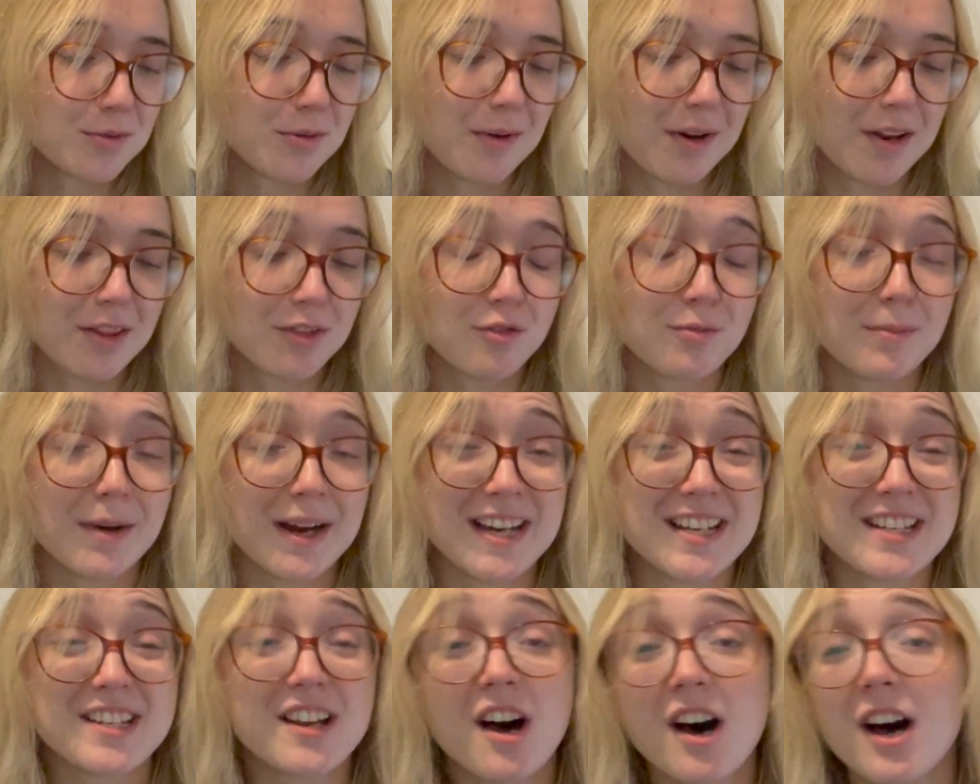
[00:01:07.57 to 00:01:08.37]
We went through my
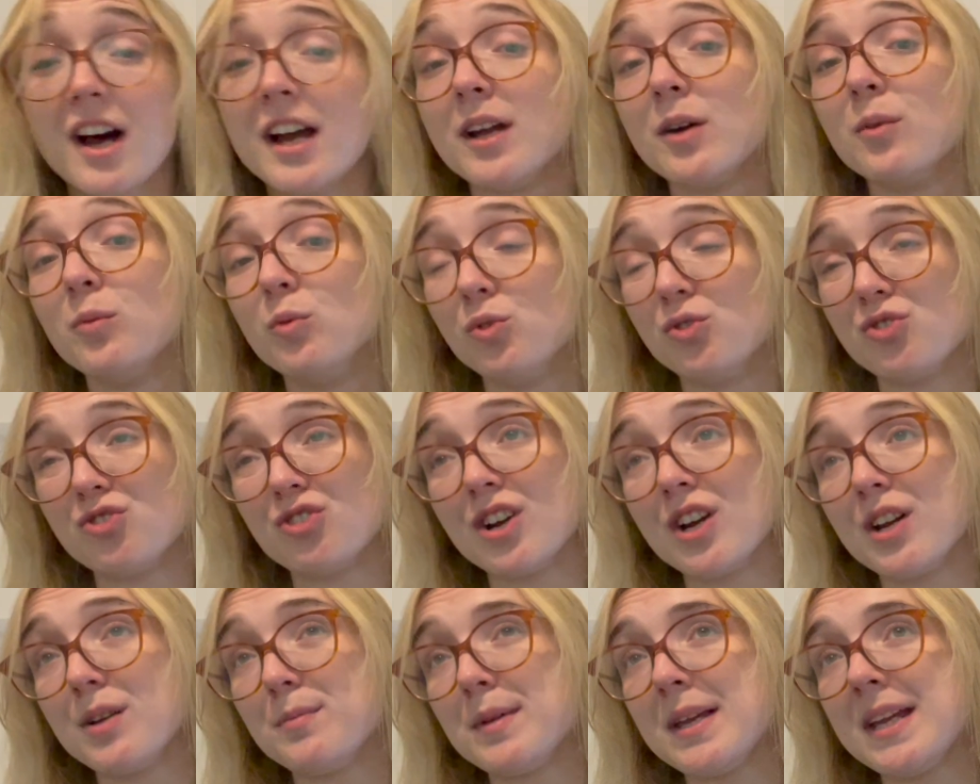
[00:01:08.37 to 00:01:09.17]
entire
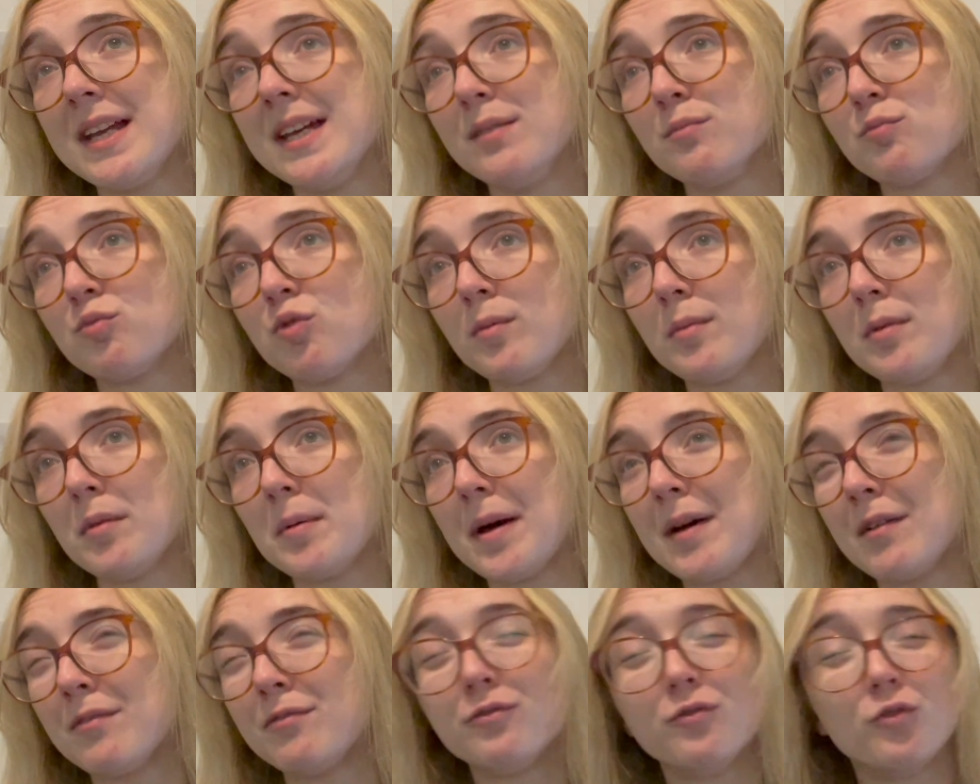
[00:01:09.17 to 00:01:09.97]
wardrobe in probably
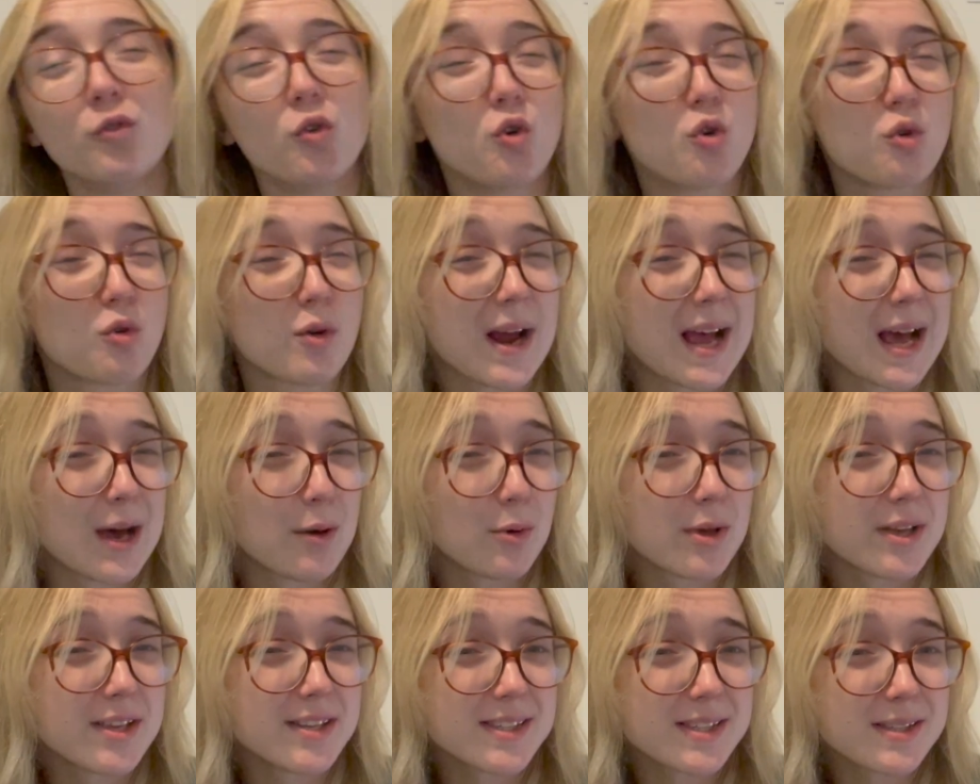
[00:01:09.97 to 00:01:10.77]
about four
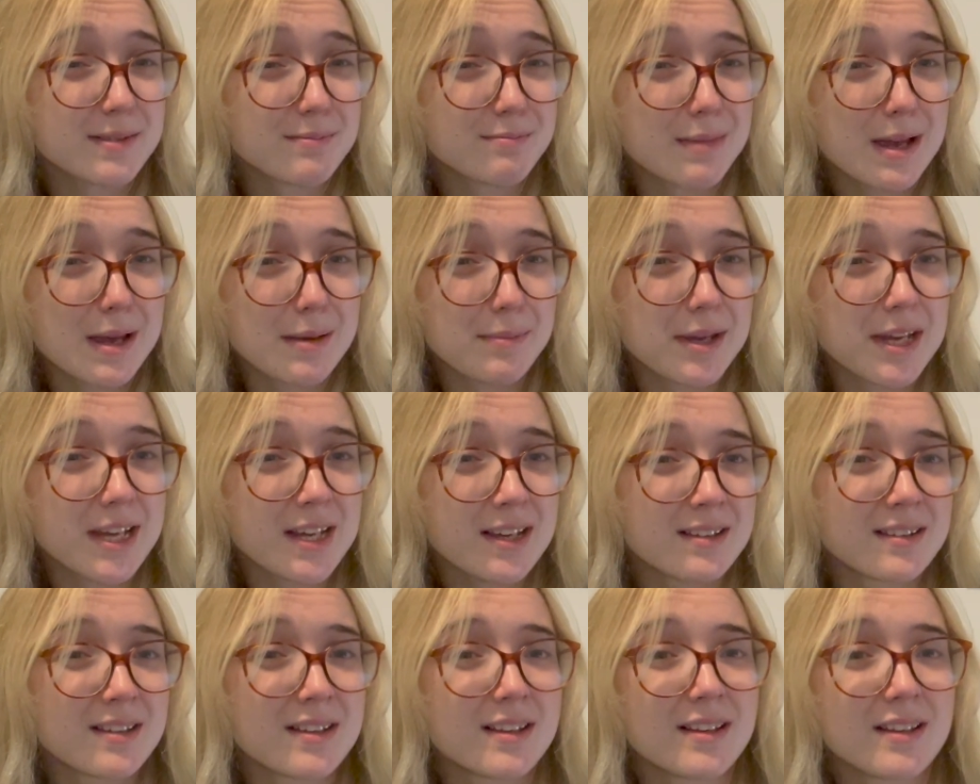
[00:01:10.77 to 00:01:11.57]
hours, maybe
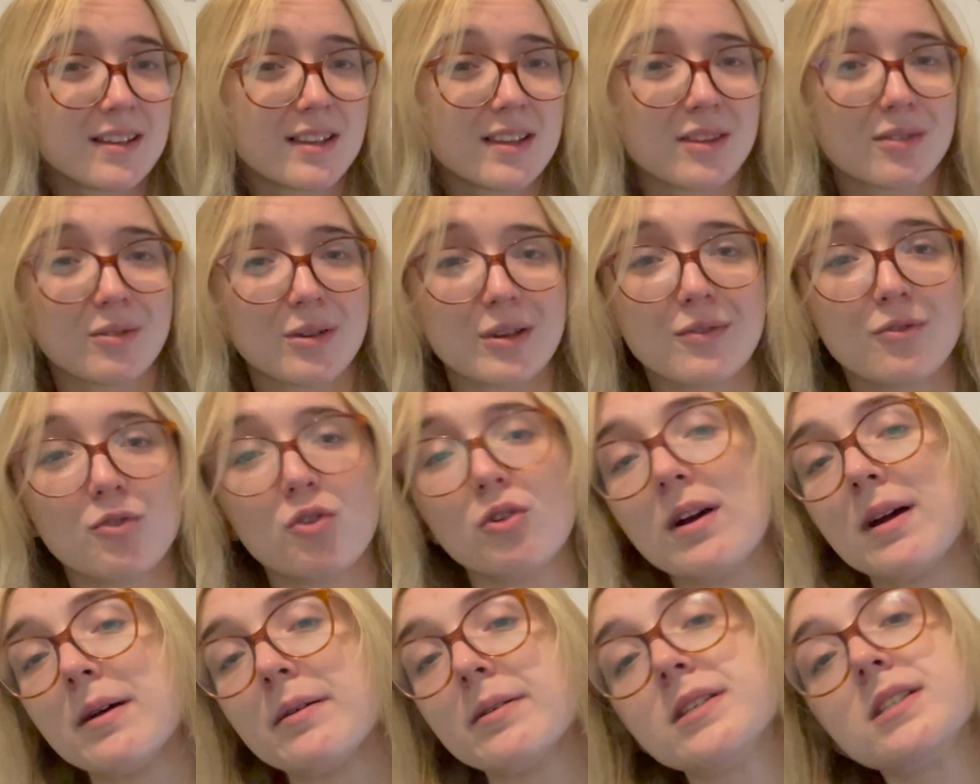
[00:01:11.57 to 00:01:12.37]
three or
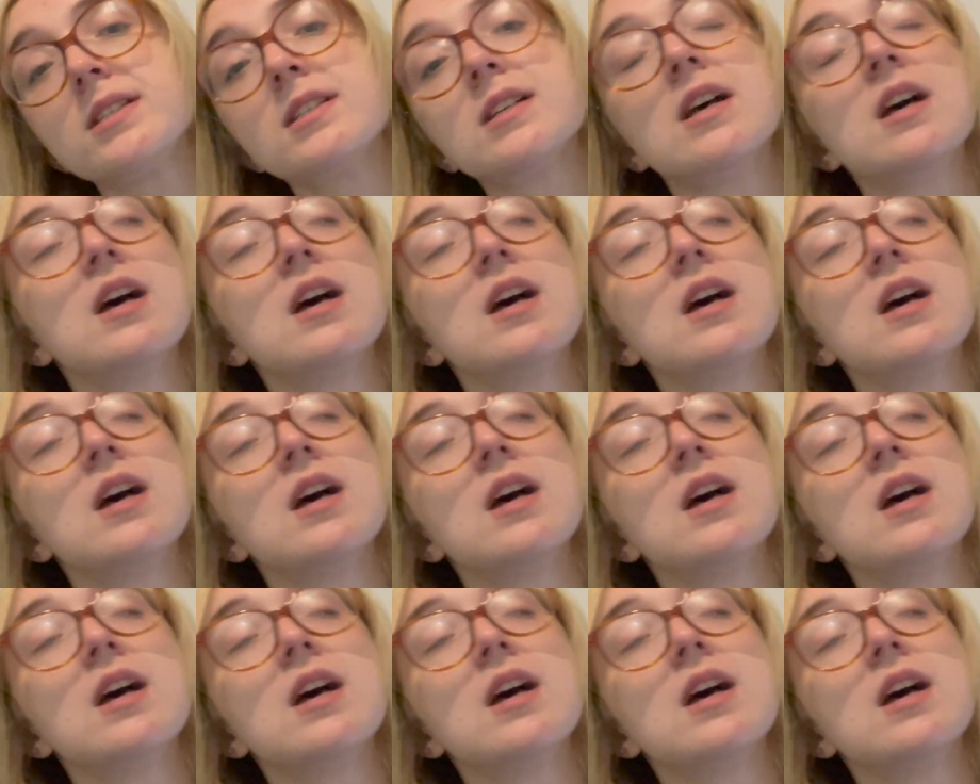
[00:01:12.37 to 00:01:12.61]
four hours.